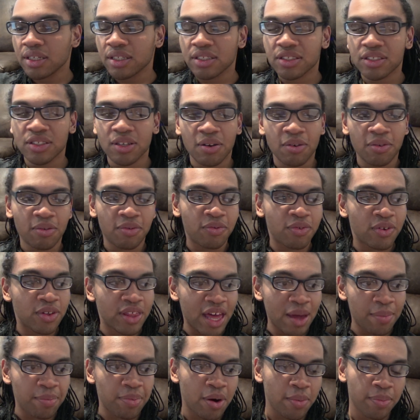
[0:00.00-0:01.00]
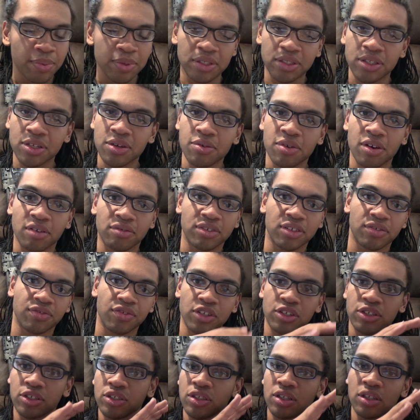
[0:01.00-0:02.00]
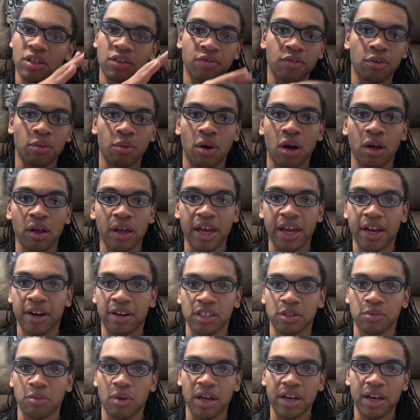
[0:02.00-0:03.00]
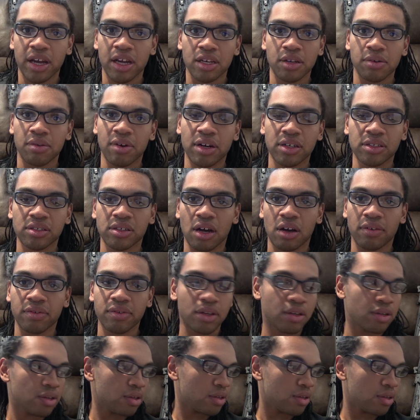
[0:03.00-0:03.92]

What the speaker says: So for that purpose too, if you're just looking for wall hangers, why not do airsoft?